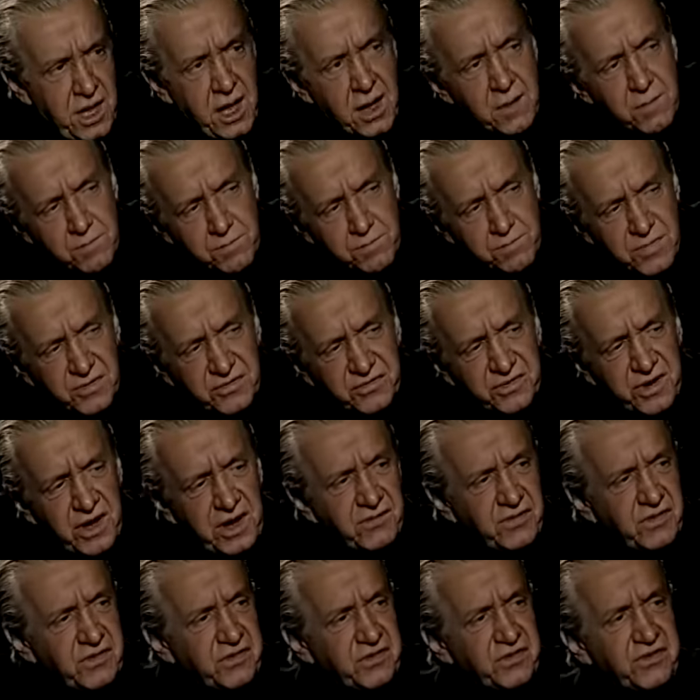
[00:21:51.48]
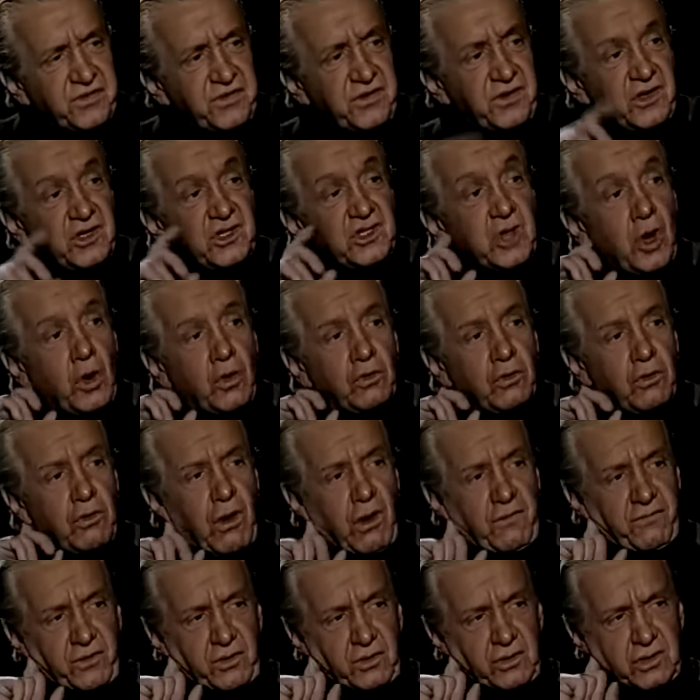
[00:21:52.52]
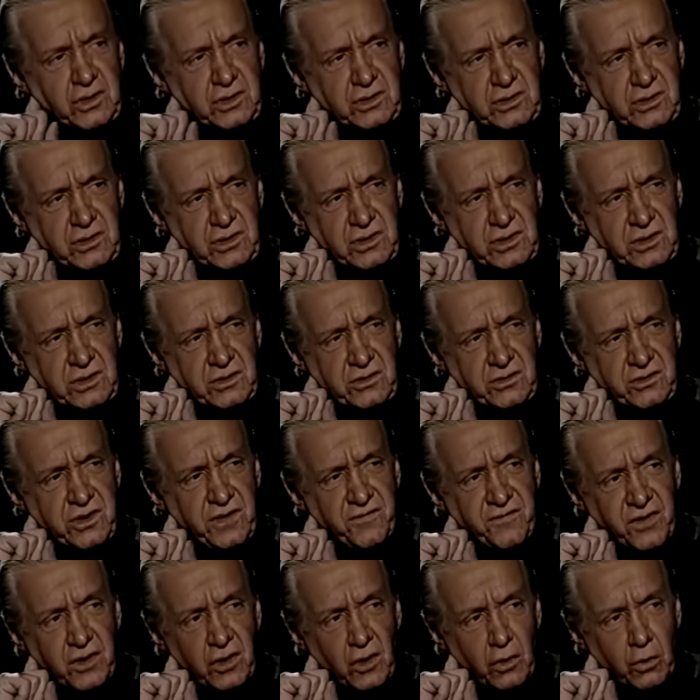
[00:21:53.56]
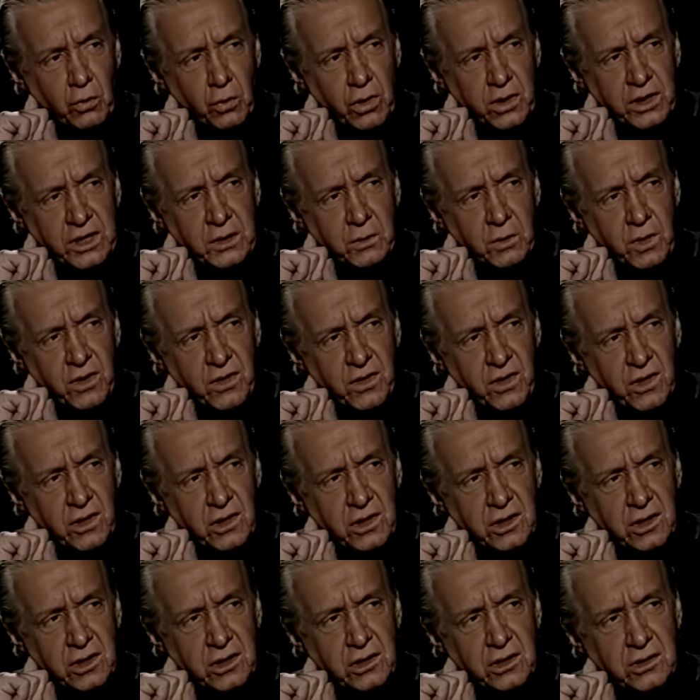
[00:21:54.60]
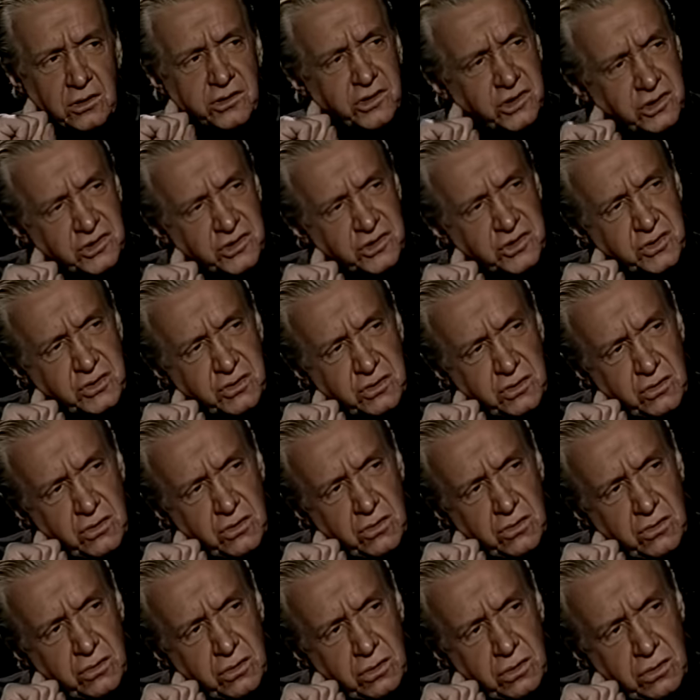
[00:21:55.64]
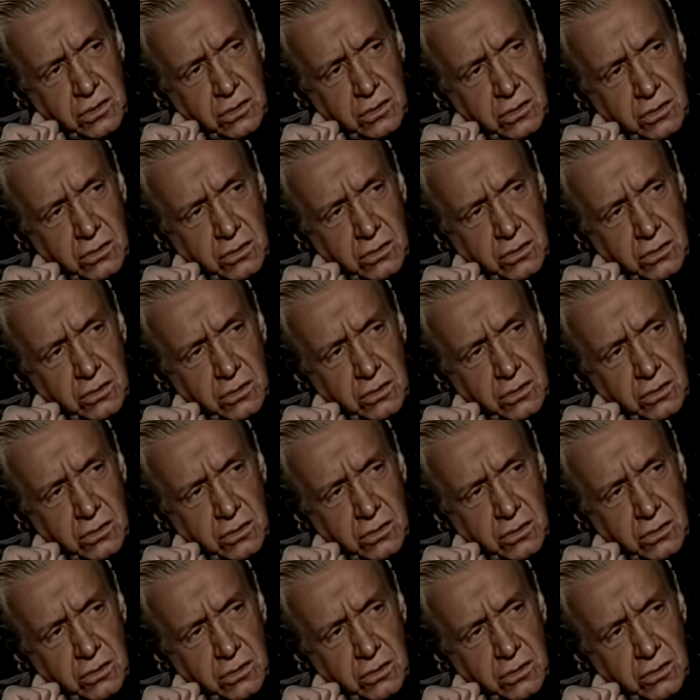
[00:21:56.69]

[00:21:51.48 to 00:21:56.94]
how. Miss Davis, Joan Crawford. Difficult working with? Evil, Did...